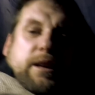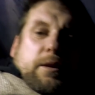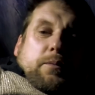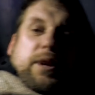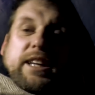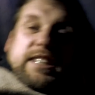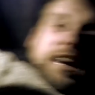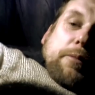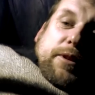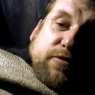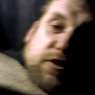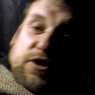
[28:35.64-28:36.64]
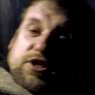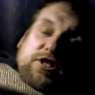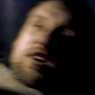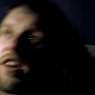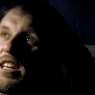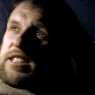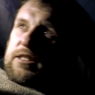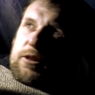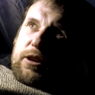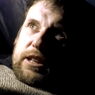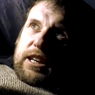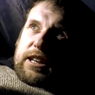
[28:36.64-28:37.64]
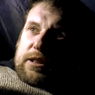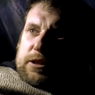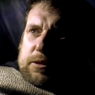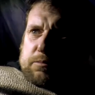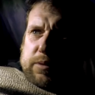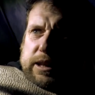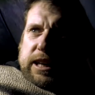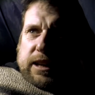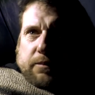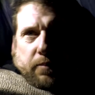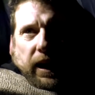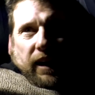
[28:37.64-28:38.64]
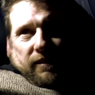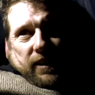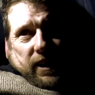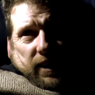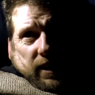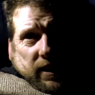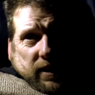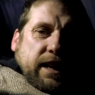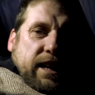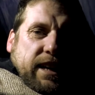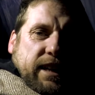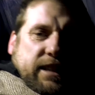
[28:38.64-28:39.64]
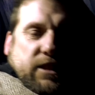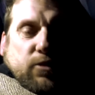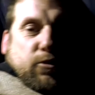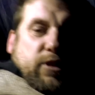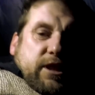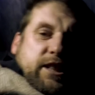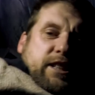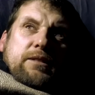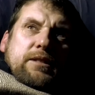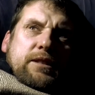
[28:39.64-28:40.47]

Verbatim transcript: but it's coming from the side. So I'm getting complete batter in here, and it's noisy.